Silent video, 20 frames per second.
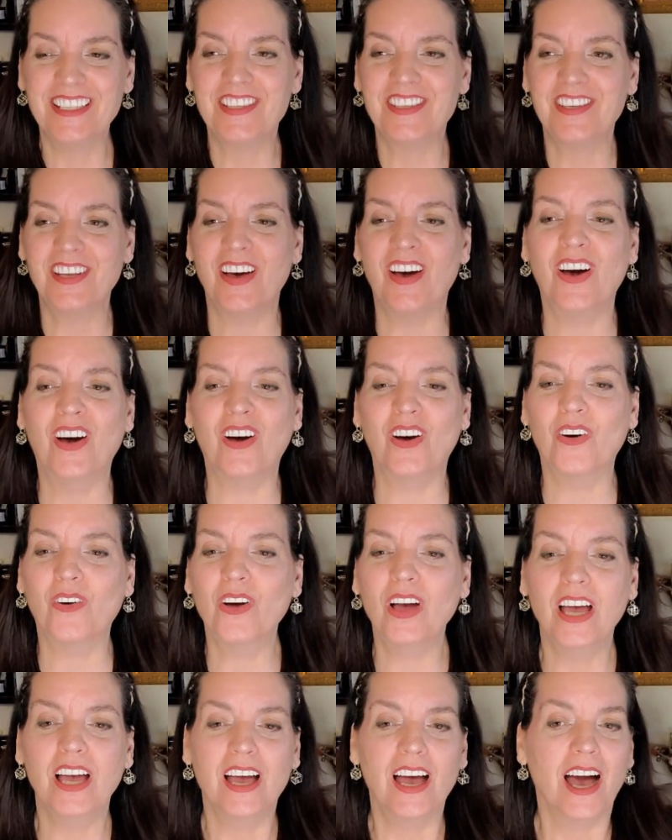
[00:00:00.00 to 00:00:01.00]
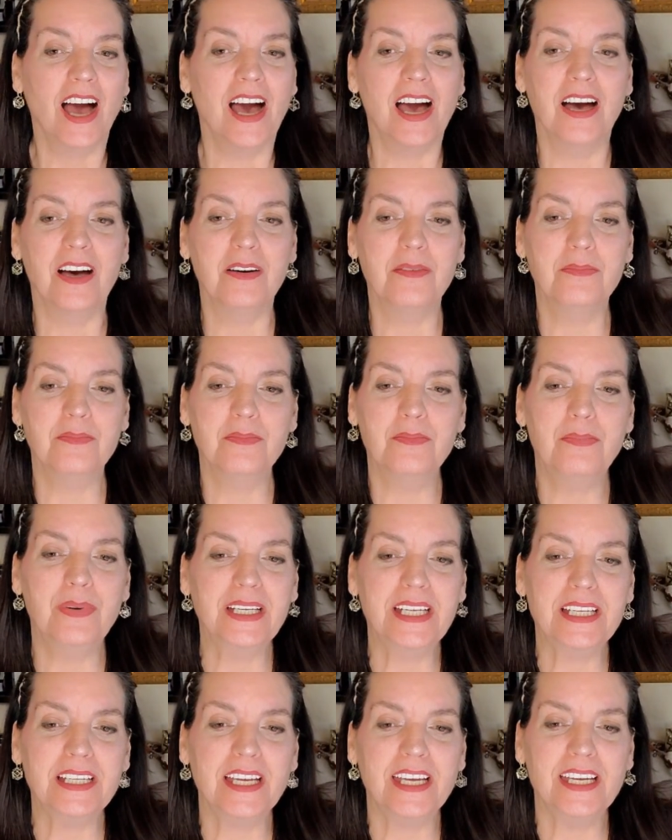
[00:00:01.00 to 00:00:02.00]
so, um, but
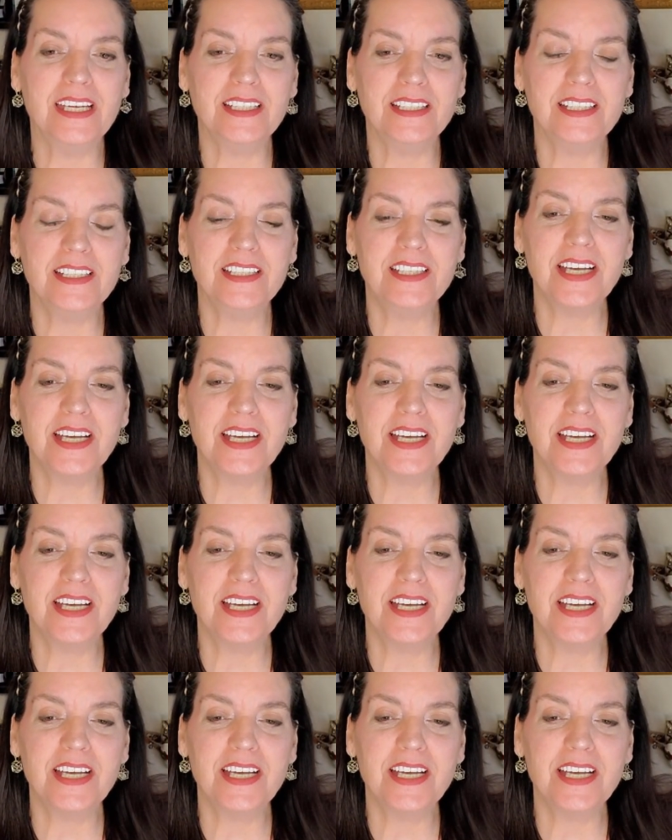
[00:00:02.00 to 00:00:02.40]
it, it